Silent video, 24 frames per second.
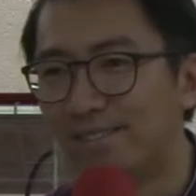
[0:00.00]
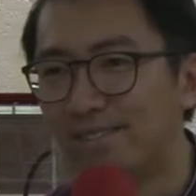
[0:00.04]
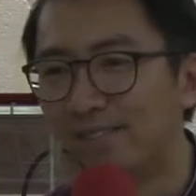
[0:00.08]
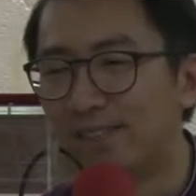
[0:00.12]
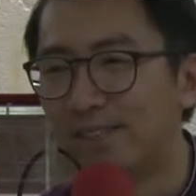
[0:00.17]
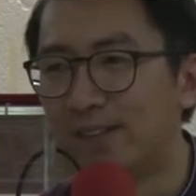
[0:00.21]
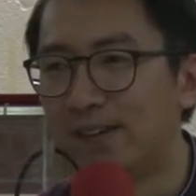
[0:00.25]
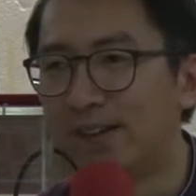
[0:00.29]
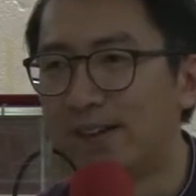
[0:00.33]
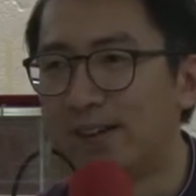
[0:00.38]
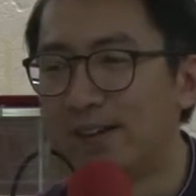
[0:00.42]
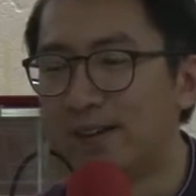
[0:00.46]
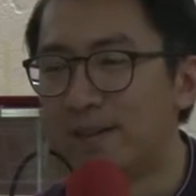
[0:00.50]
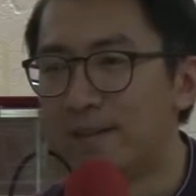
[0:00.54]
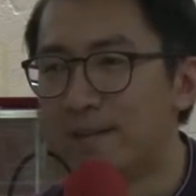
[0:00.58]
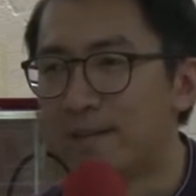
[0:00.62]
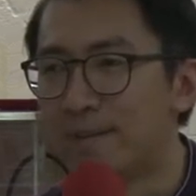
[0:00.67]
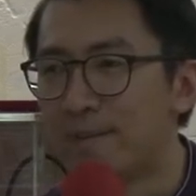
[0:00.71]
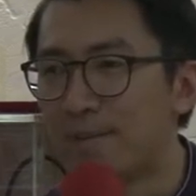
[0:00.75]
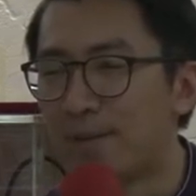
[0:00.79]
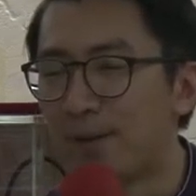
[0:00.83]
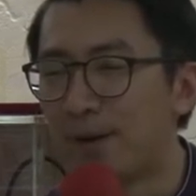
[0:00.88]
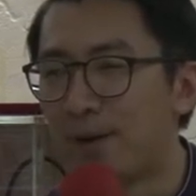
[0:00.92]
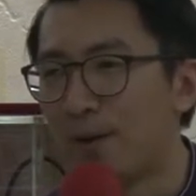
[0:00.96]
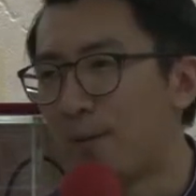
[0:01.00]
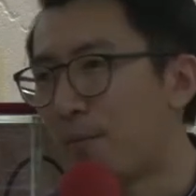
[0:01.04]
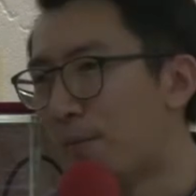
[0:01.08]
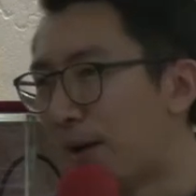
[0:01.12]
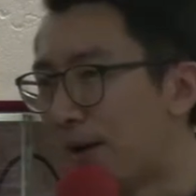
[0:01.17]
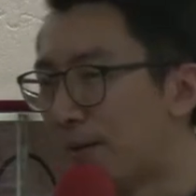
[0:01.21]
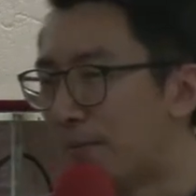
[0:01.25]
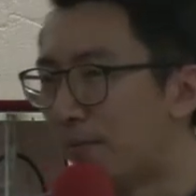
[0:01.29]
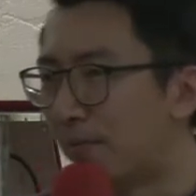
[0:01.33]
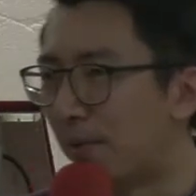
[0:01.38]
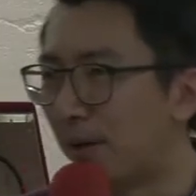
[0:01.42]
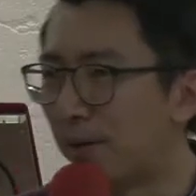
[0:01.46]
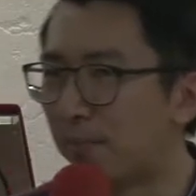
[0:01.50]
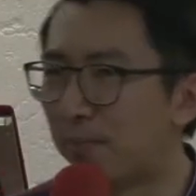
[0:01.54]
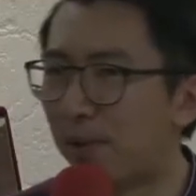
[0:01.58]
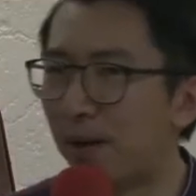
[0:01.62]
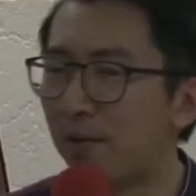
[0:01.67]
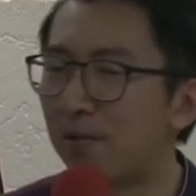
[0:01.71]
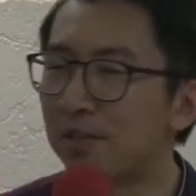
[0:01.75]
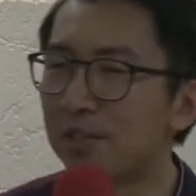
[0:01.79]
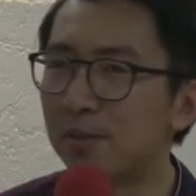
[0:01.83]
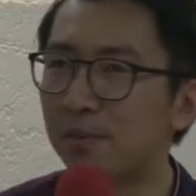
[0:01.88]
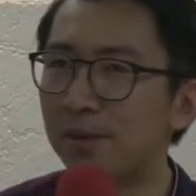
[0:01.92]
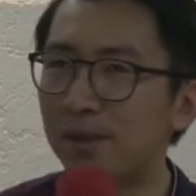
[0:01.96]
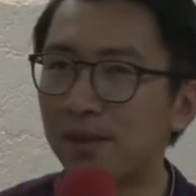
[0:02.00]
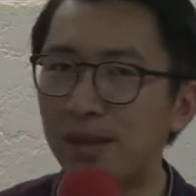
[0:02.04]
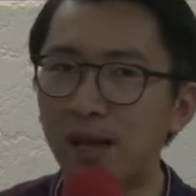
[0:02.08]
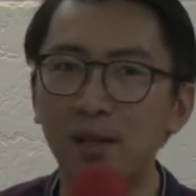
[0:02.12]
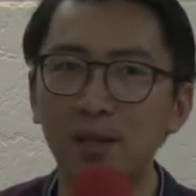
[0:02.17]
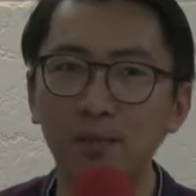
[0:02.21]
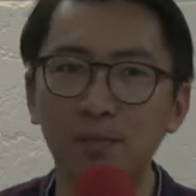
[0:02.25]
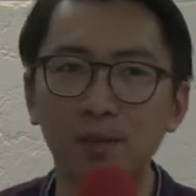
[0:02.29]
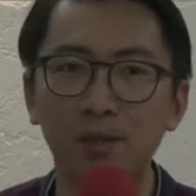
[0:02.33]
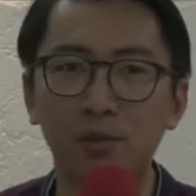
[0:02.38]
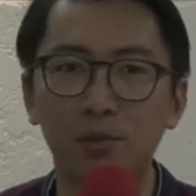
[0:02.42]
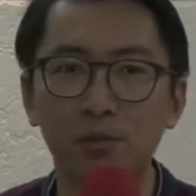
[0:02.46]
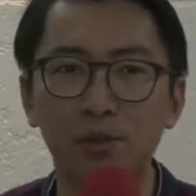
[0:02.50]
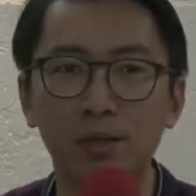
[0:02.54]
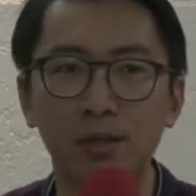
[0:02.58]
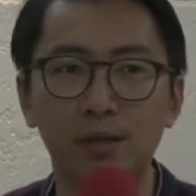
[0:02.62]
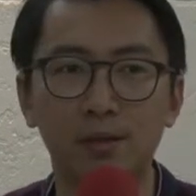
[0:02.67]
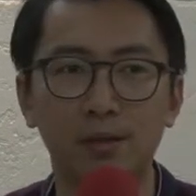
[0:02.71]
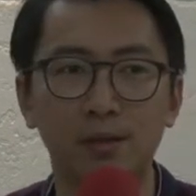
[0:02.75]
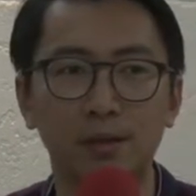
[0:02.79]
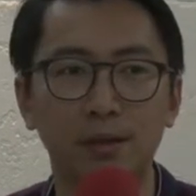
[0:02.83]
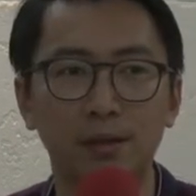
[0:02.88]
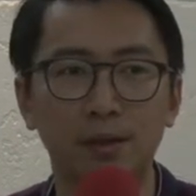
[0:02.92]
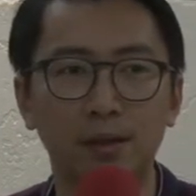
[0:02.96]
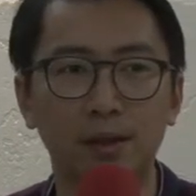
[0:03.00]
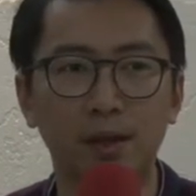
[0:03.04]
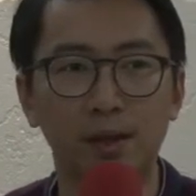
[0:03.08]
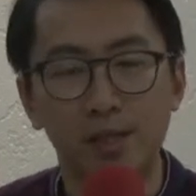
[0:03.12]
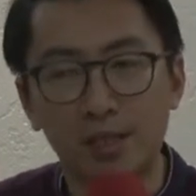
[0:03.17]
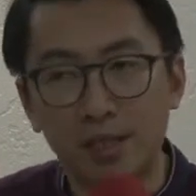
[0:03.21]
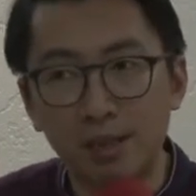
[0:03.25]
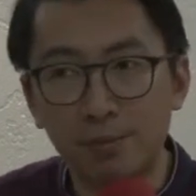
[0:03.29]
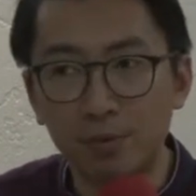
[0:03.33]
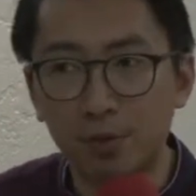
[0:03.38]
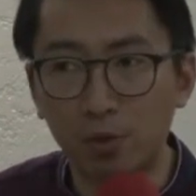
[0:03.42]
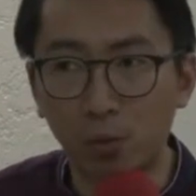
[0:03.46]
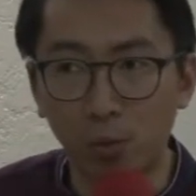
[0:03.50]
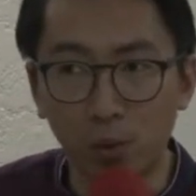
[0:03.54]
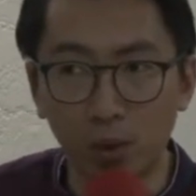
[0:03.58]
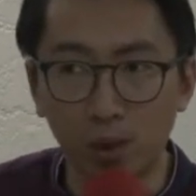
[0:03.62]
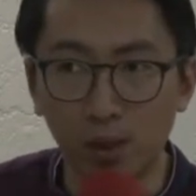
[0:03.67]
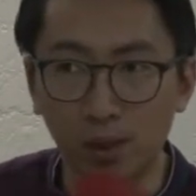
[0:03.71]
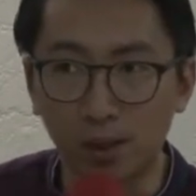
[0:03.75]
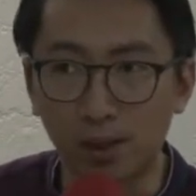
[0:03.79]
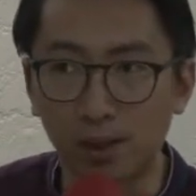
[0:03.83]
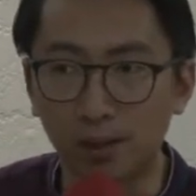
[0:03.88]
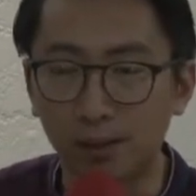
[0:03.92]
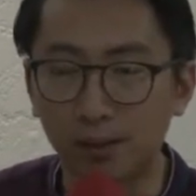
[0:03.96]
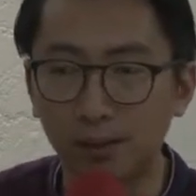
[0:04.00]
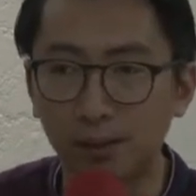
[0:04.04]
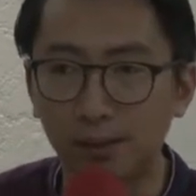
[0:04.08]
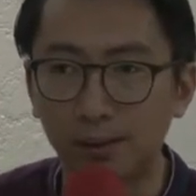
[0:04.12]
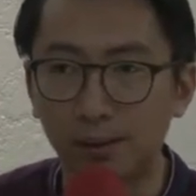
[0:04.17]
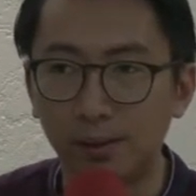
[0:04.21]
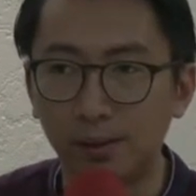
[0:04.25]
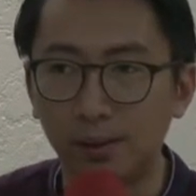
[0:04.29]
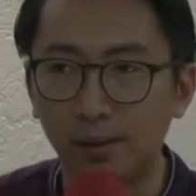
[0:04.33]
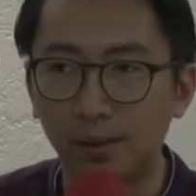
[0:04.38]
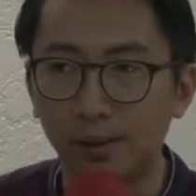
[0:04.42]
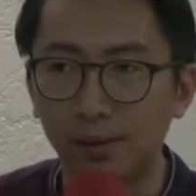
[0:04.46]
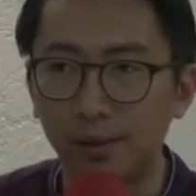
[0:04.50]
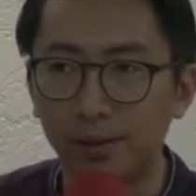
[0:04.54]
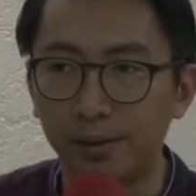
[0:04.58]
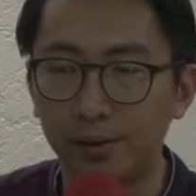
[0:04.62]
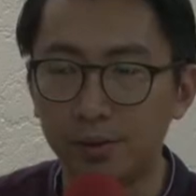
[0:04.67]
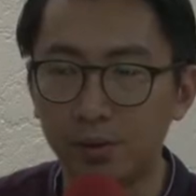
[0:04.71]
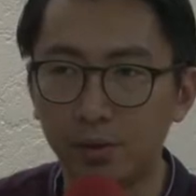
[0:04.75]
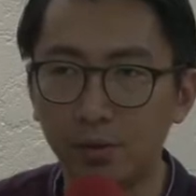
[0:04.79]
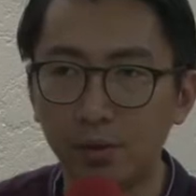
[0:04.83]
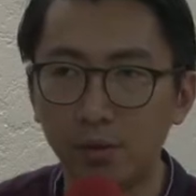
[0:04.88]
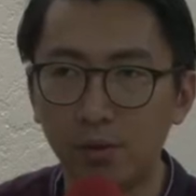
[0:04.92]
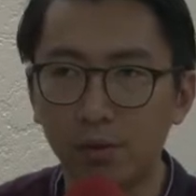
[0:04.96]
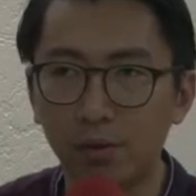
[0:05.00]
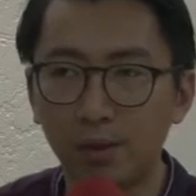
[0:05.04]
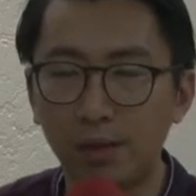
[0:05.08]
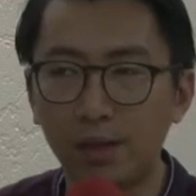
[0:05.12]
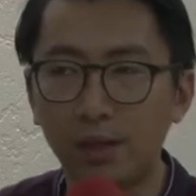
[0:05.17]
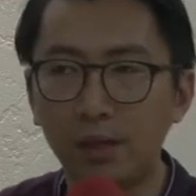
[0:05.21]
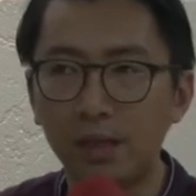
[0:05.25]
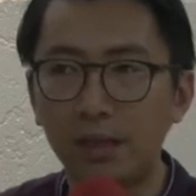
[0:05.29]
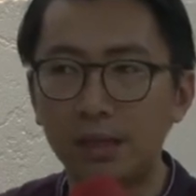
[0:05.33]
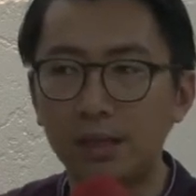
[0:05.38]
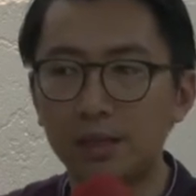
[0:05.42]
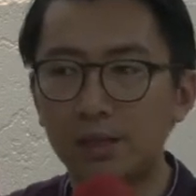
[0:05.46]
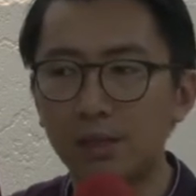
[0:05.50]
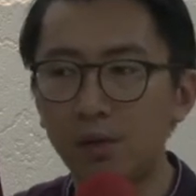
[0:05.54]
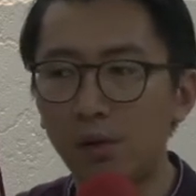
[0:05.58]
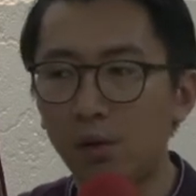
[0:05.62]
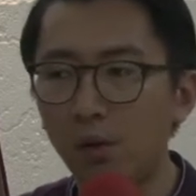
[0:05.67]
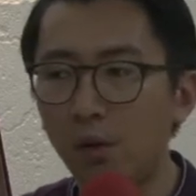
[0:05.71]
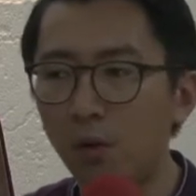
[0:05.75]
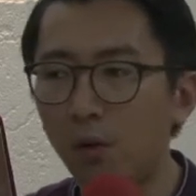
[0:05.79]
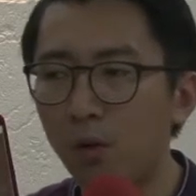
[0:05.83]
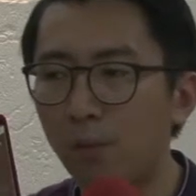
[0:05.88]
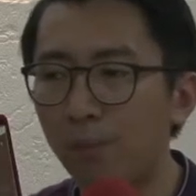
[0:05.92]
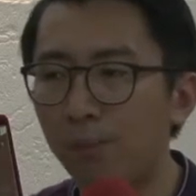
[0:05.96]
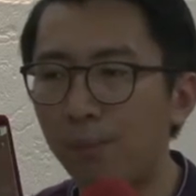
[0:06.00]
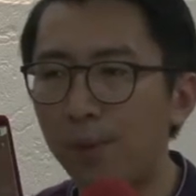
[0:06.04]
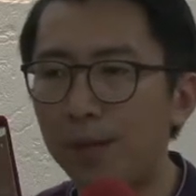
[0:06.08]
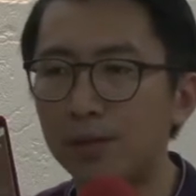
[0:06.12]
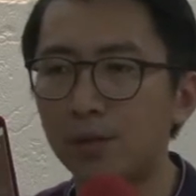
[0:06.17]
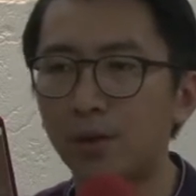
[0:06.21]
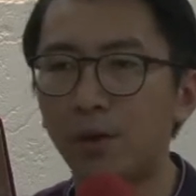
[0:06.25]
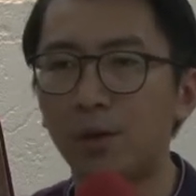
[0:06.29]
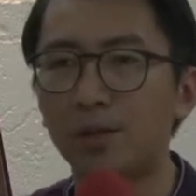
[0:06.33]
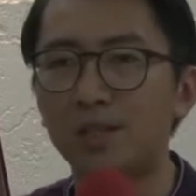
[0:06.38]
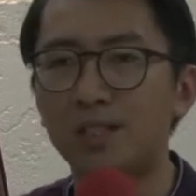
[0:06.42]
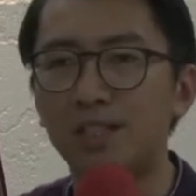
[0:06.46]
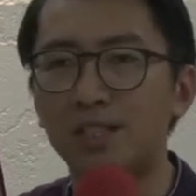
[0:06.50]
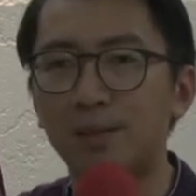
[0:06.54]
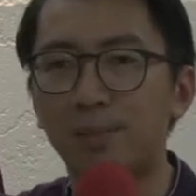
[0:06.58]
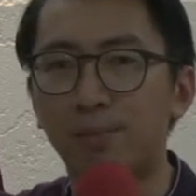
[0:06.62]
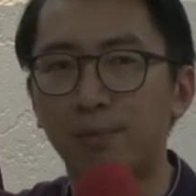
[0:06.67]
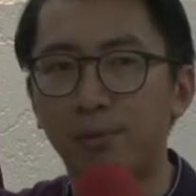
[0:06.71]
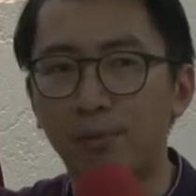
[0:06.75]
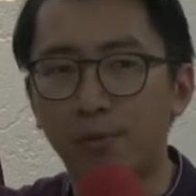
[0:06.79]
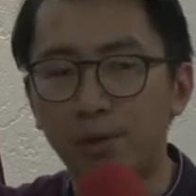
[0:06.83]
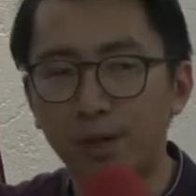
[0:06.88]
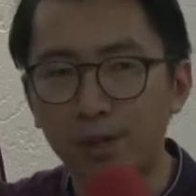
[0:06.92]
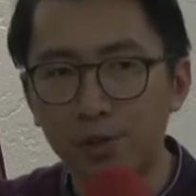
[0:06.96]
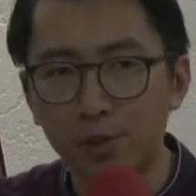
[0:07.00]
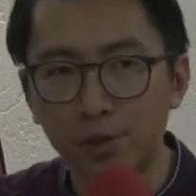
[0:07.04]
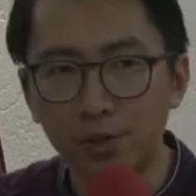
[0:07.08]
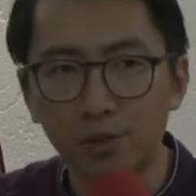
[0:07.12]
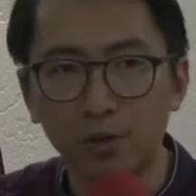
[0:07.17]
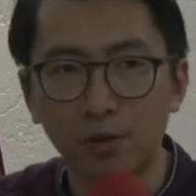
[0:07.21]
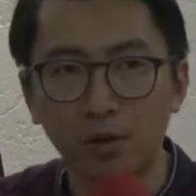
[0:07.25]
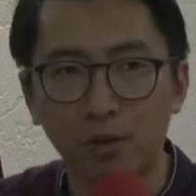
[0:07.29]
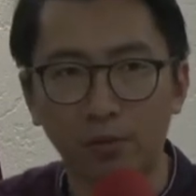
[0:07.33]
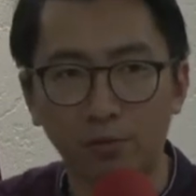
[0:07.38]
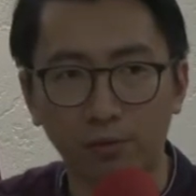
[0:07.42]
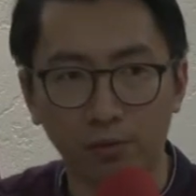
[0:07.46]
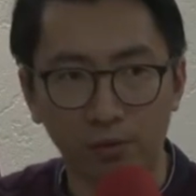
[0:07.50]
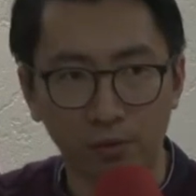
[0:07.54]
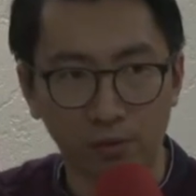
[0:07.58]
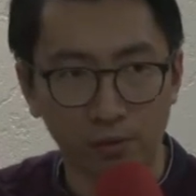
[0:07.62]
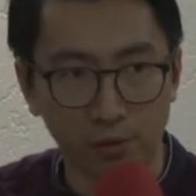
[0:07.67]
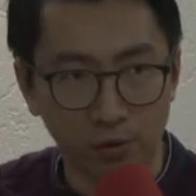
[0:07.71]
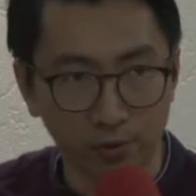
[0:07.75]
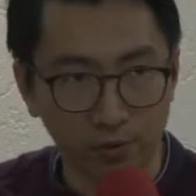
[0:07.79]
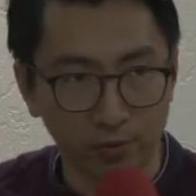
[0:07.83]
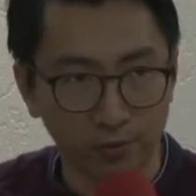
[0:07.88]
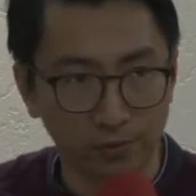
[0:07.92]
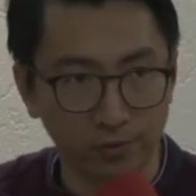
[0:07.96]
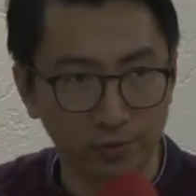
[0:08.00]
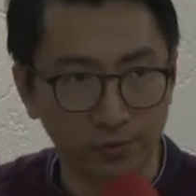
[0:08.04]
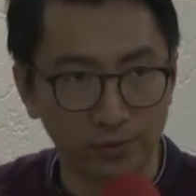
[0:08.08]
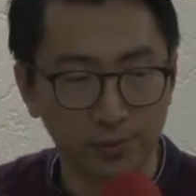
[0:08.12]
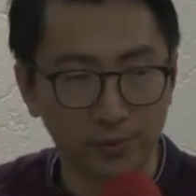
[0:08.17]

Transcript: right? My parents have been telling me do this, and it seems to work. And so it is all based on suppression of truth.